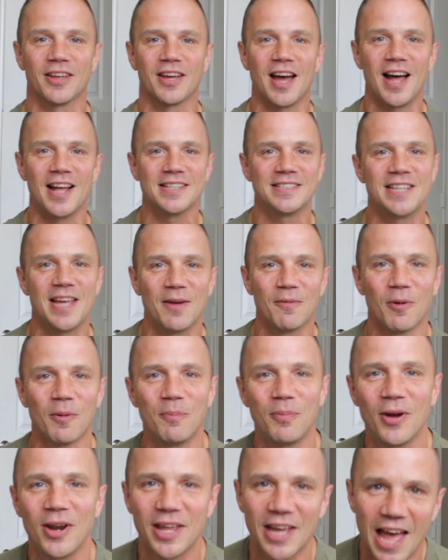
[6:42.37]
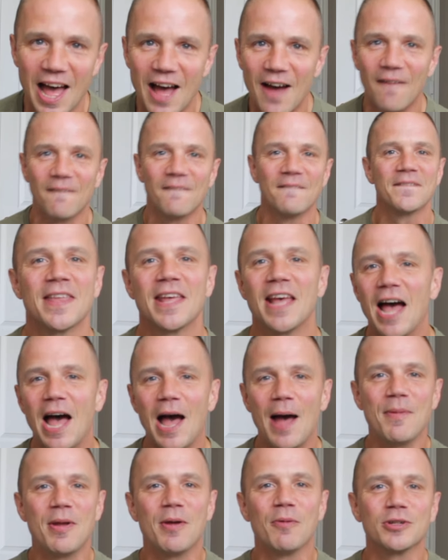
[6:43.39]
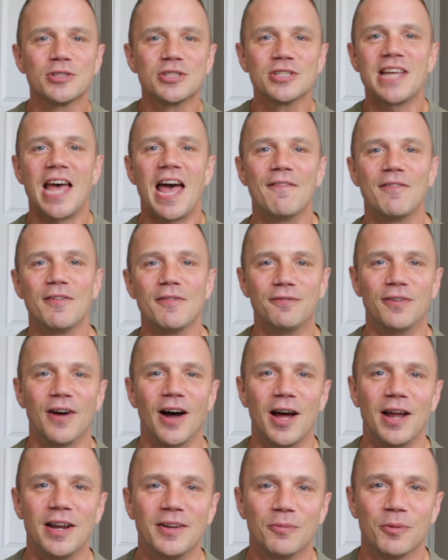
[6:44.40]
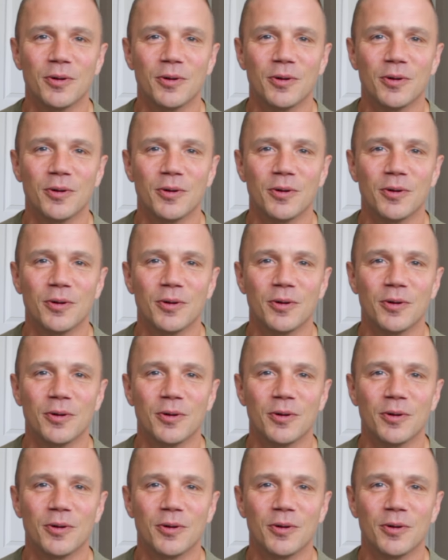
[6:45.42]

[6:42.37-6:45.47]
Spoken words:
content we're putting out, I mean, we're just having fun.